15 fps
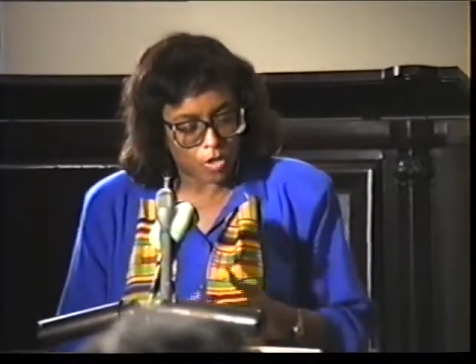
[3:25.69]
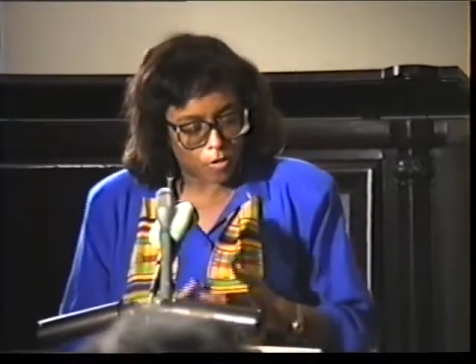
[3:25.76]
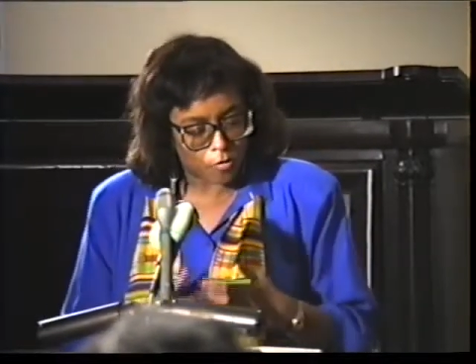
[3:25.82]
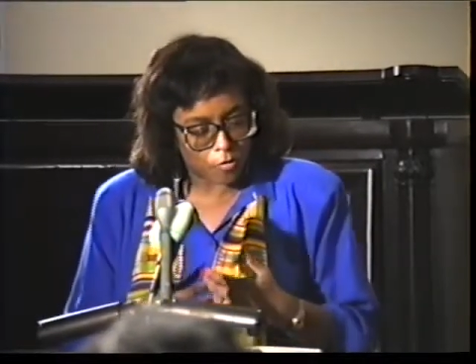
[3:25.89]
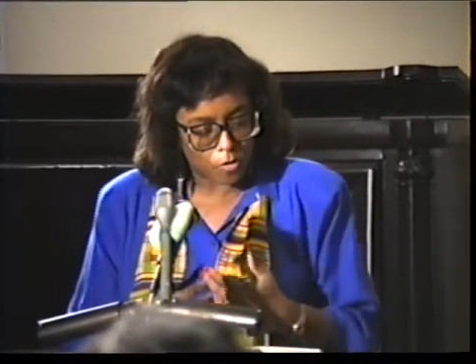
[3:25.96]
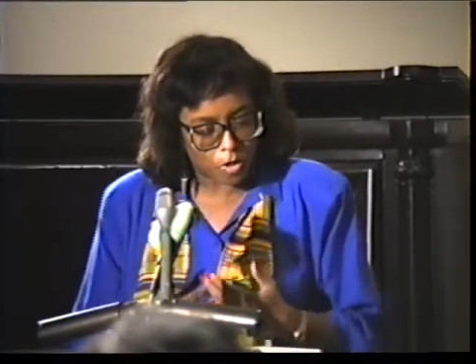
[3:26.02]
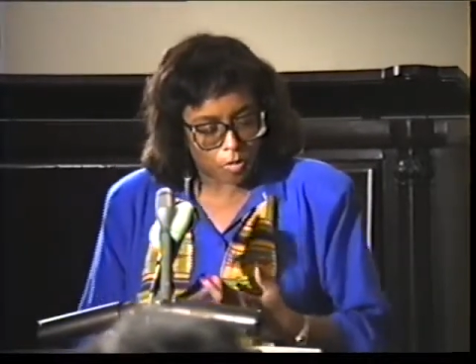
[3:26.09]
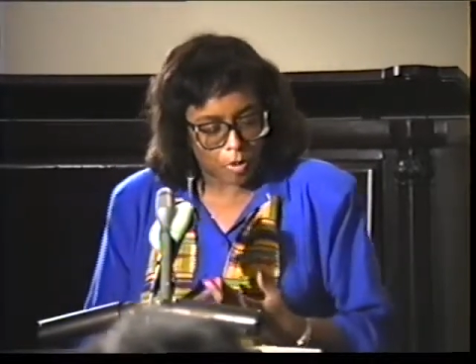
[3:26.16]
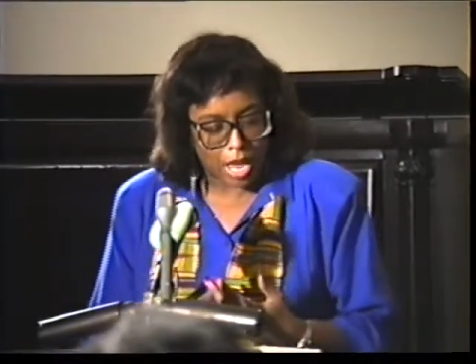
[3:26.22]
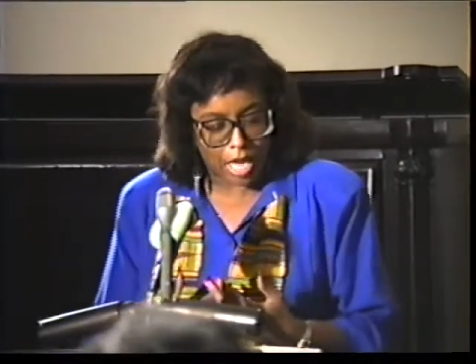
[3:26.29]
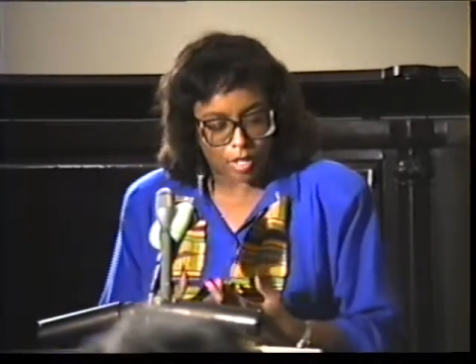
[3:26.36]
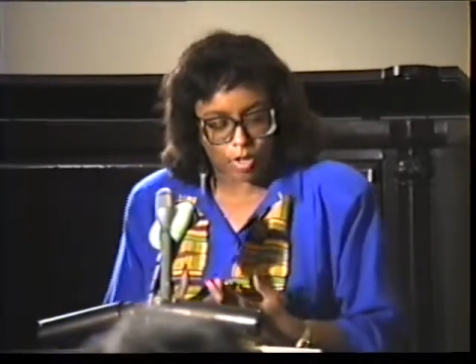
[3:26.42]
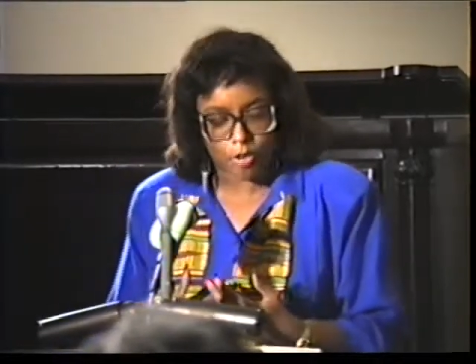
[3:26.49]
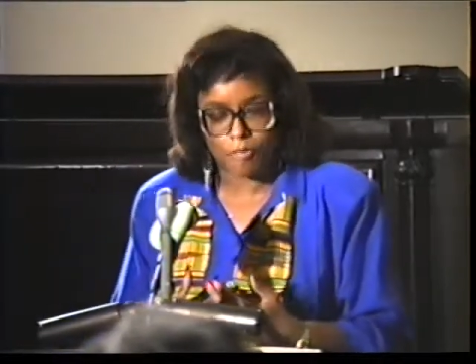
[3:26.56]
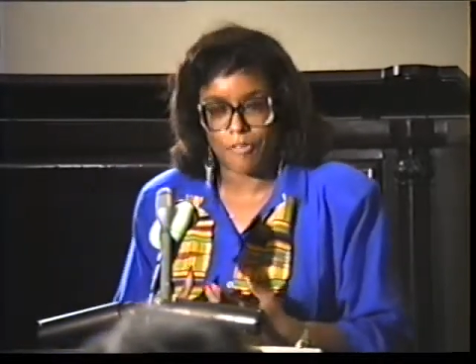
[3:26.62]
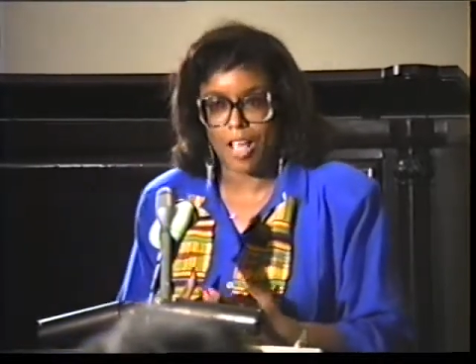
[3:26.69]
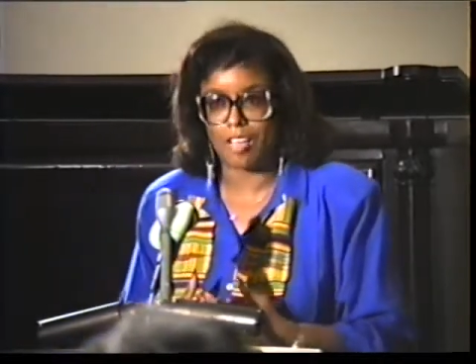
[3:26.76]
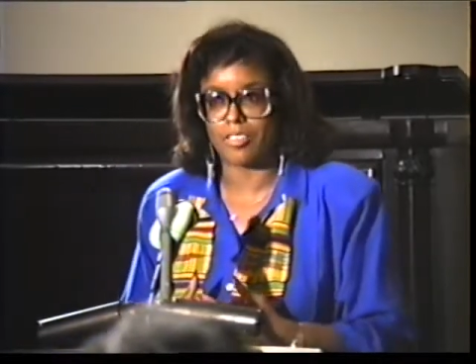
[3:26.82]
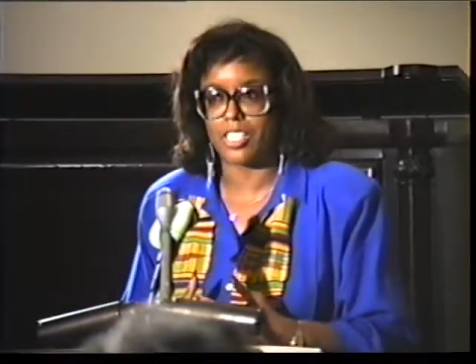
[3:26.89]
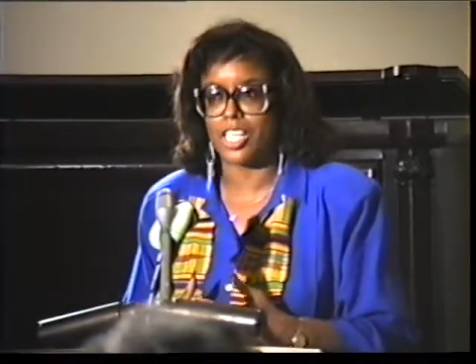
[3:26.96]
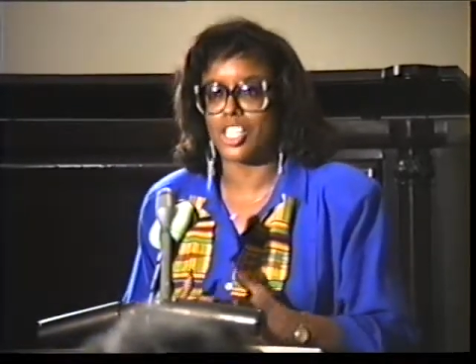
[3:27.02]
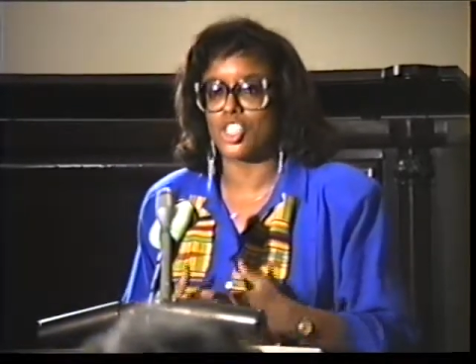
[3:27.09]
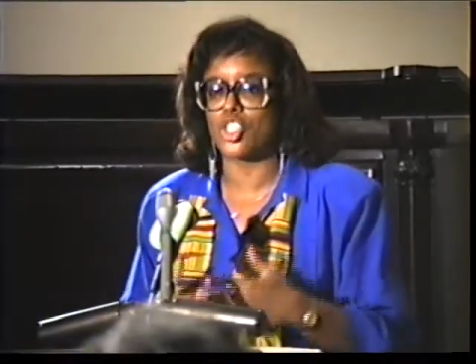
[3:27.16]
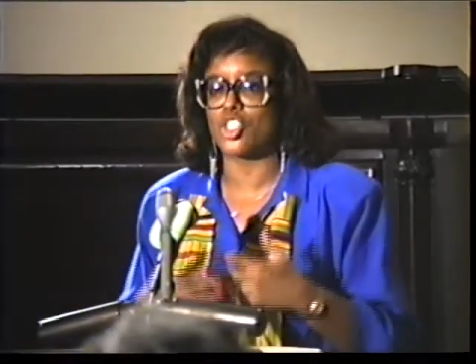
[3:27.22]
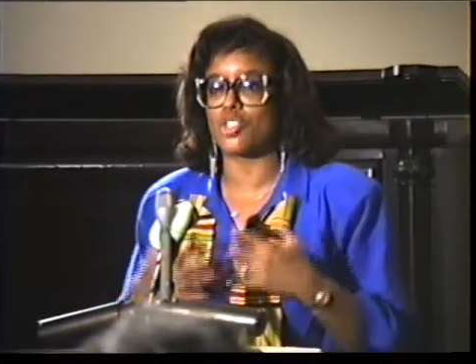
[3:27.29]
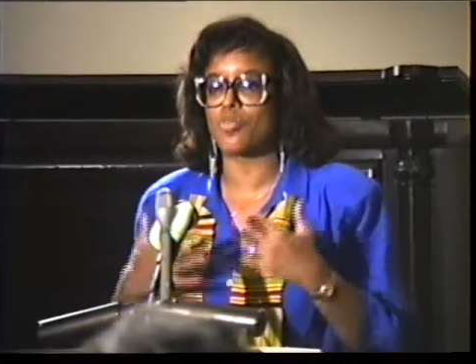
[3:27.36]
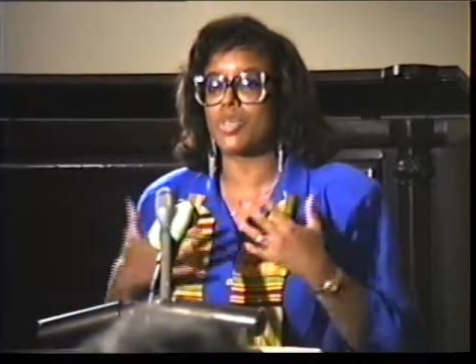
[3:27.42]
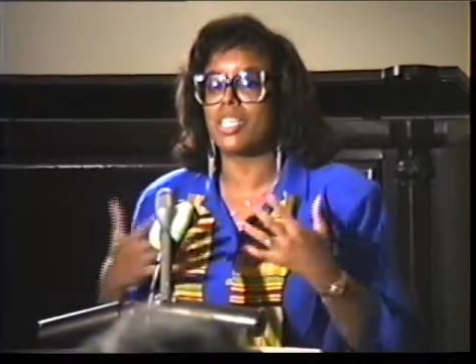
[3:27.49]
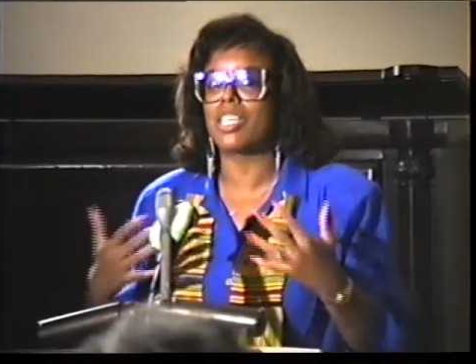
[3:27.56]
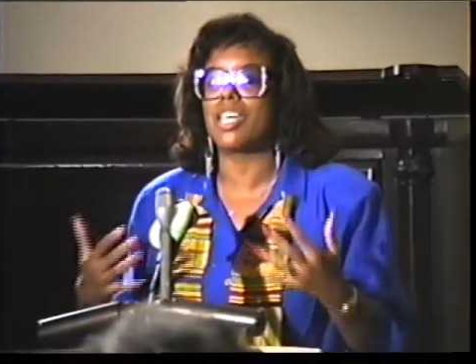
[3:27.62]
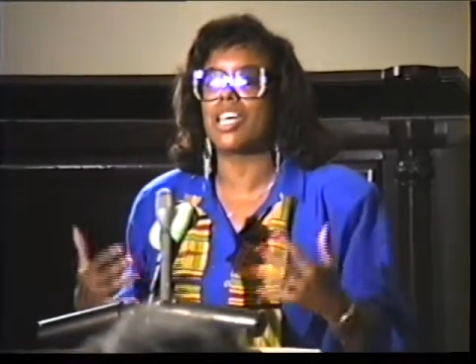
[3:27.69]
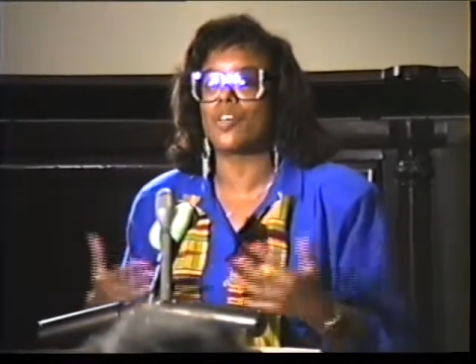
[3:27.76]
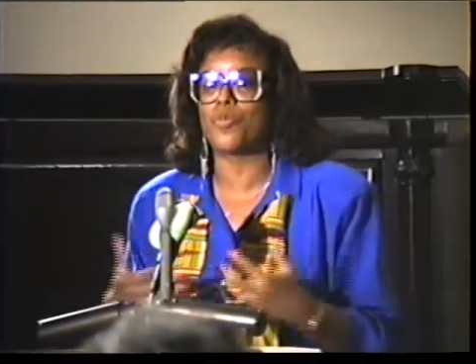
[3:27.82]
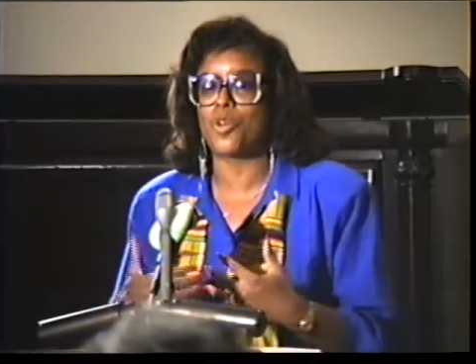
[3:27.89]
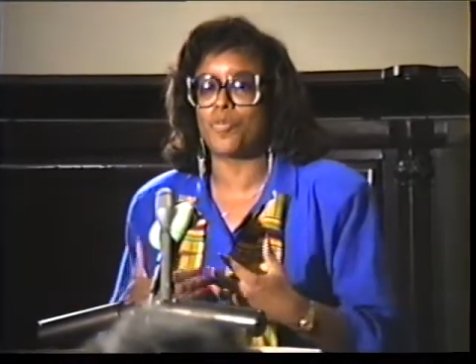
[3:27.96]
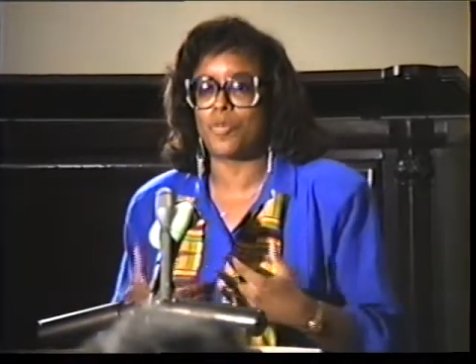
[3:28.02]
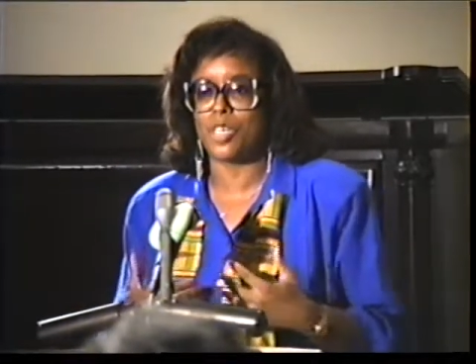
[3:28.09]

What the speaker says: the radical foundations begin with